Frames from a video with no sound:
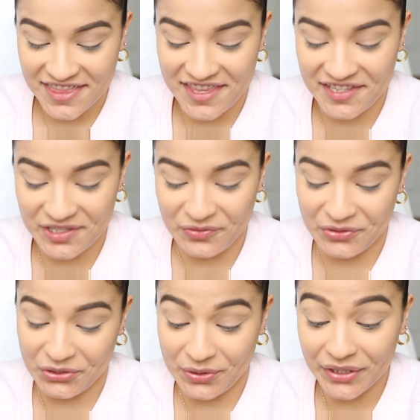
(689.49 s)
This is
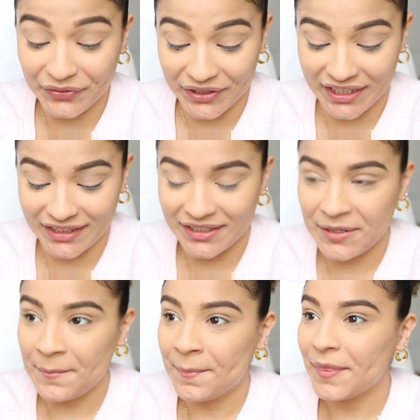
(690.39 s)
real different.
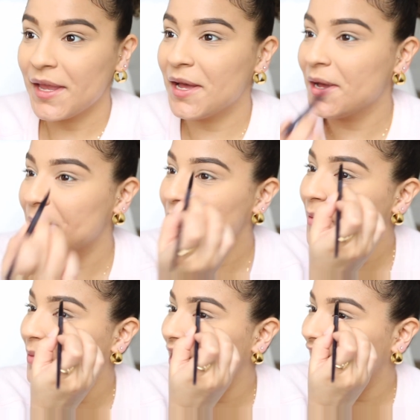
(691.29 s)

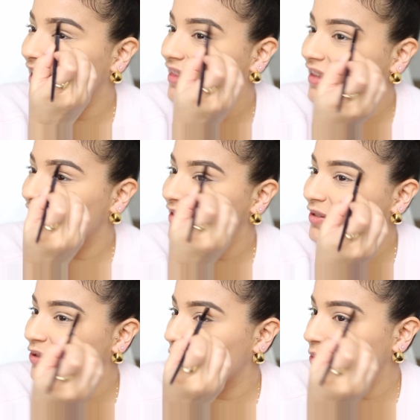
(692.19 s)
But I
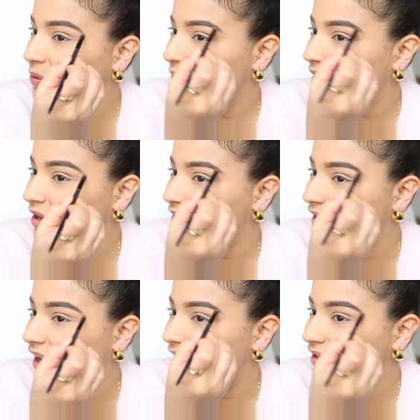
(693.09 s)
so think
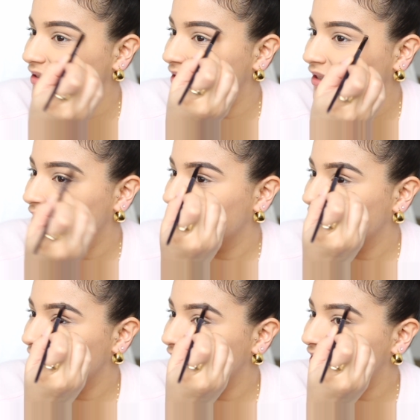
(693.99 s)
that
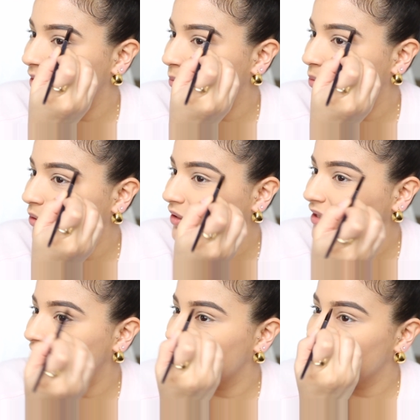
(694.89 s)
it's important
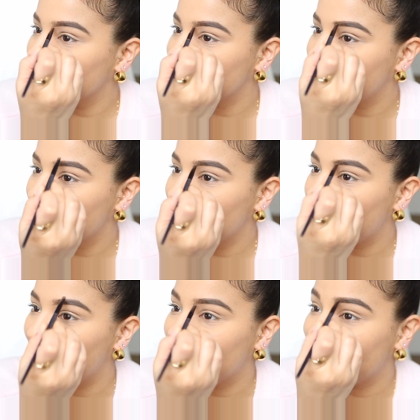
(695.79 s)
to take yourself
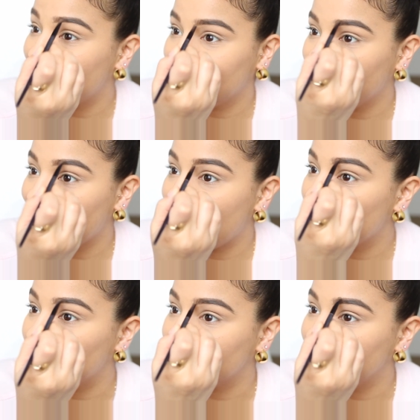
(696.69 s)
off, like
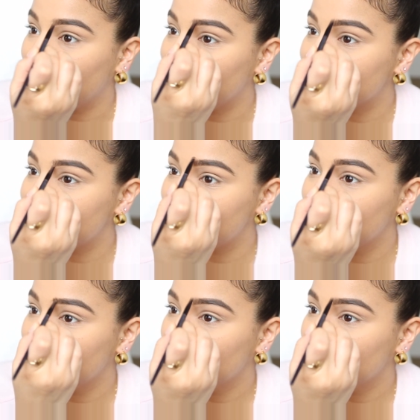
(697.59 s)
out on dates,